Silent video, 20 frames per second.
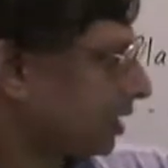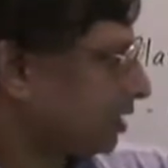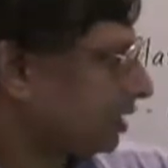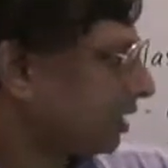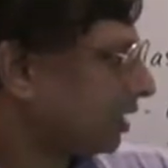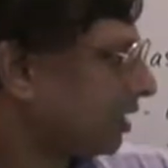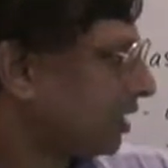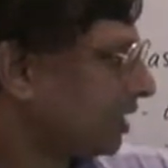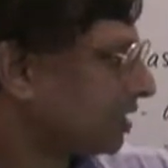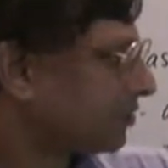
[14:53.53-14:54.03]

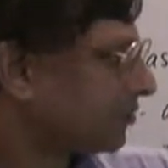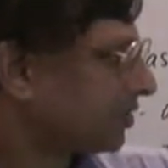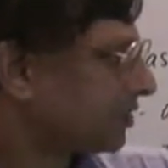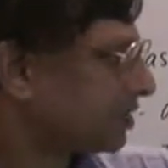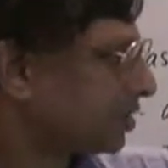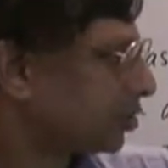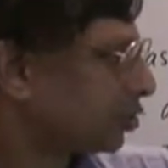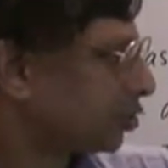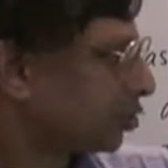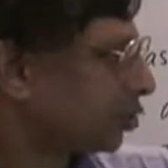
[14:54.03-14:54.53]
And then as
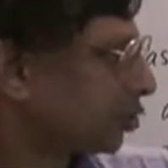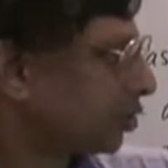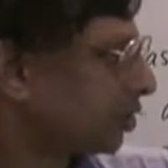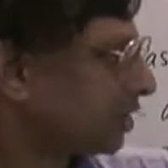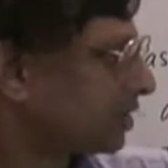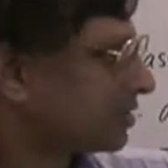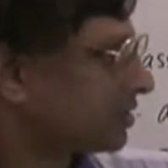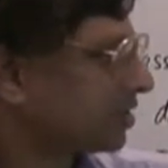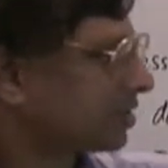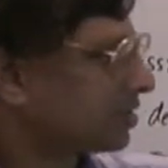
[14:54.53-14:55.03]
far as the
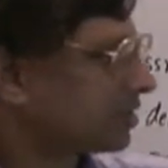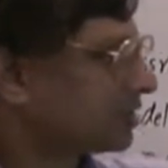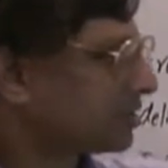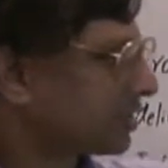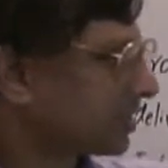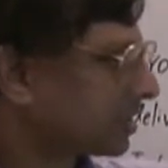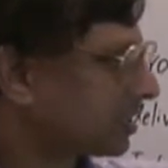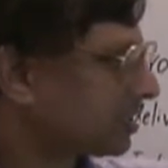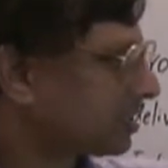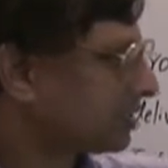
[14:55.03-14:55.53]
tutorial
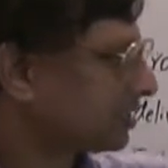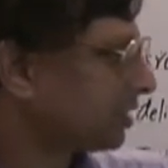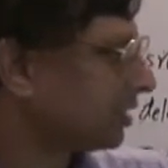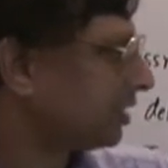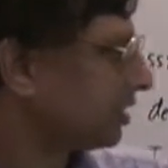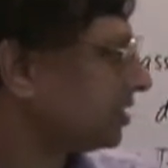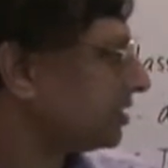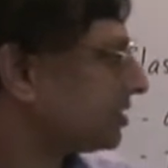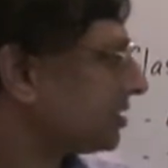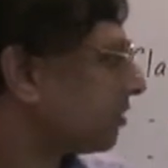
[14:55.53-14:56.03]
sessions are
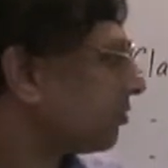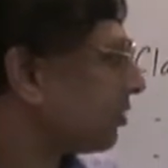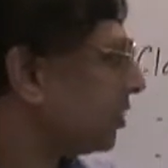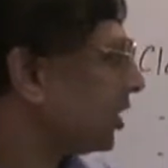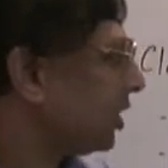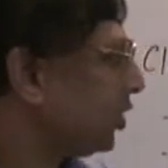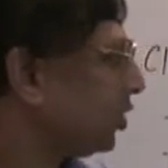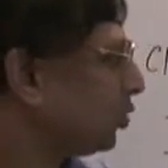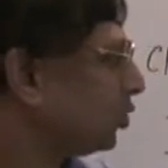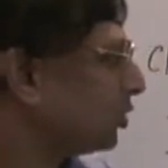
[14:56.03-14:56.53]
concerned, it is
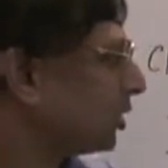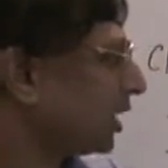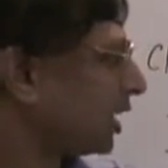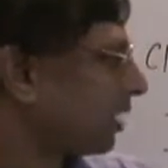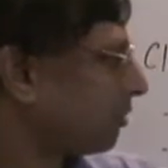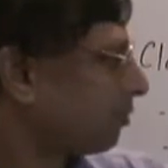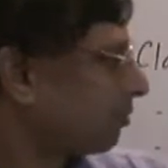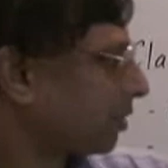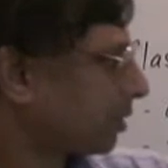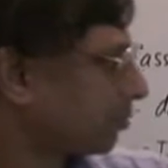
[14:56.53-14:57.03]
something new
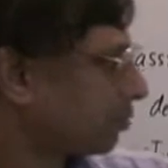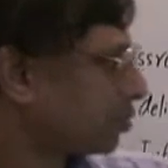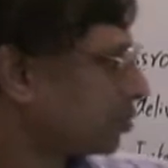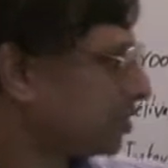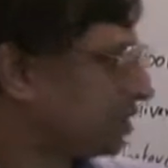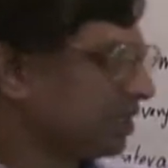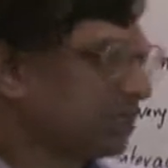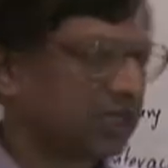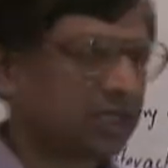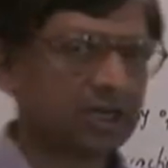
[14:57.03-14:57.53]
that I am
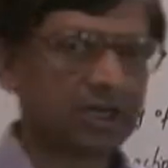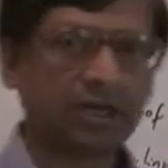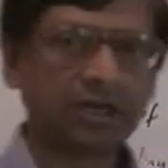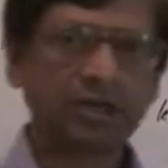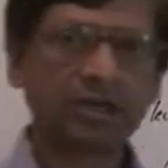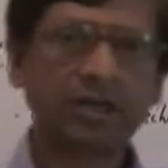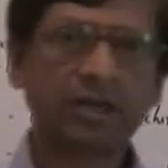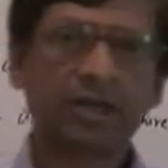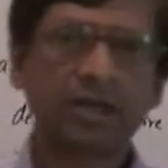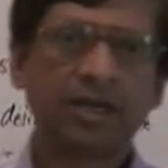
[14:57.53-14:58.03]
proposing
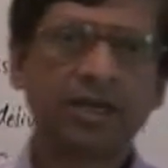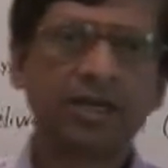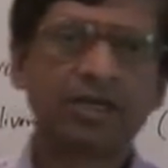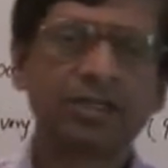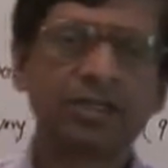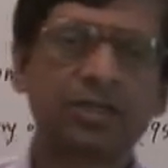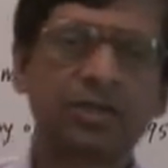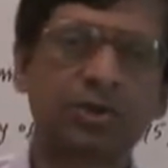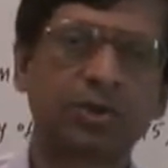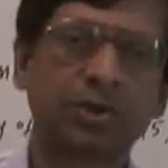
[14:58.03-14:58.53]
here.
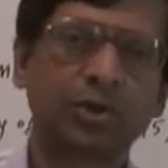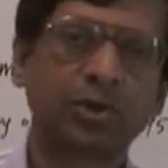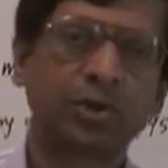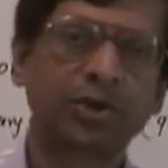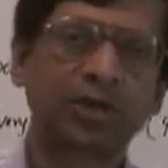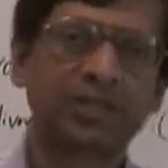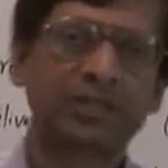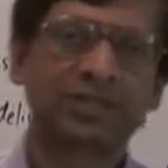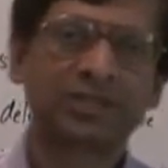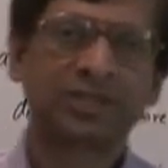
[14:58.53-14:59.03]
In these
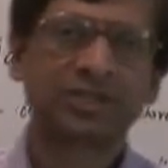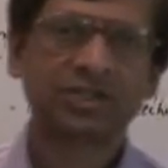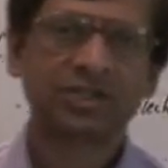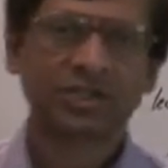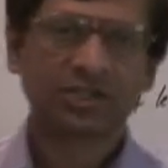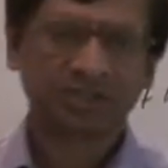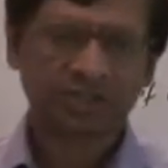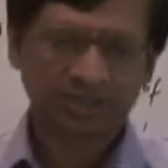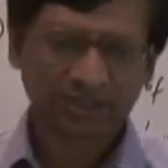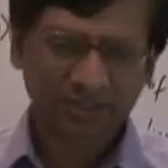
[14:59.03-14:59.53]
tutorial
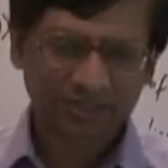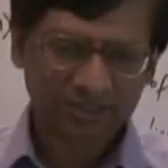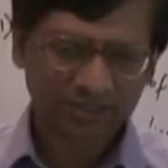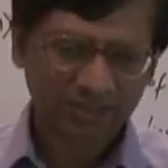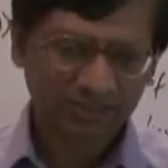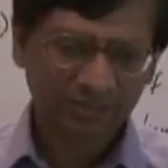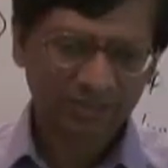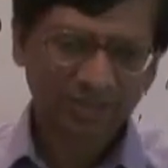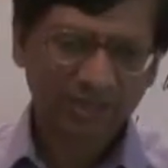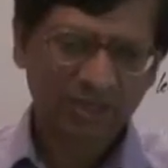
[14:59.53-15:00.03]
sessions, there
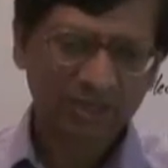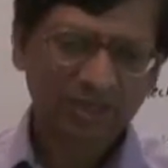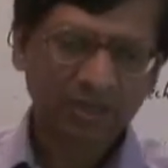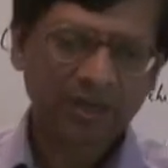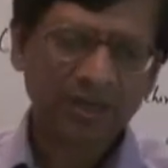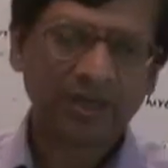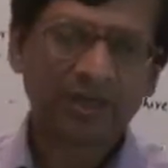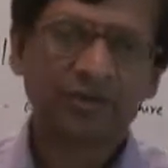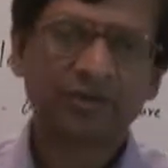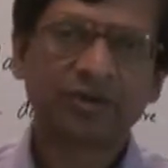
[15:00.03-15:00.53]
is a
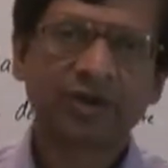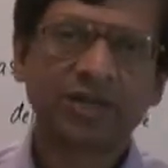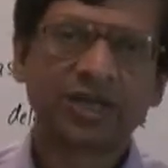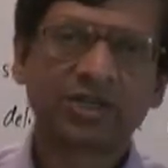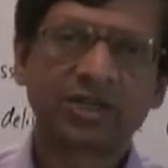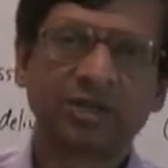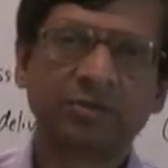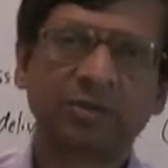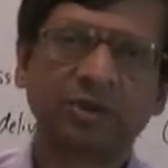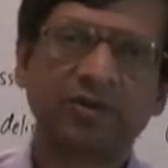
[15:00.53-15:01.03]

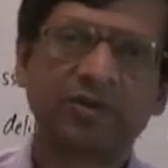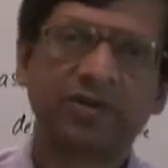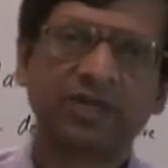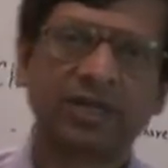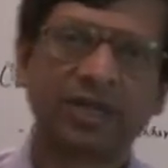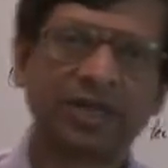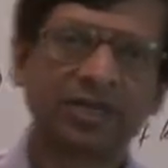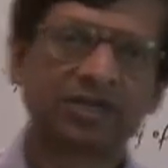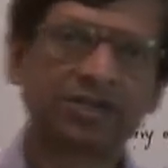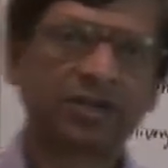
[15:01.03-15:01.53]
interaction
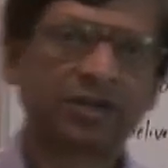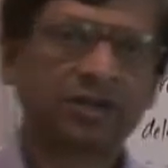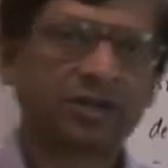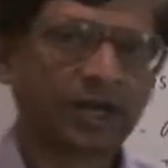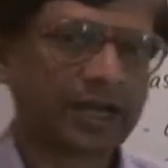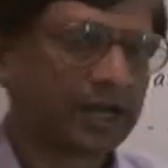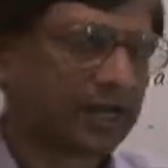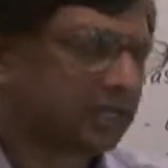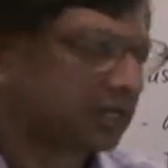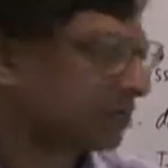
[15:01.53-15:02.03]
between the lecturer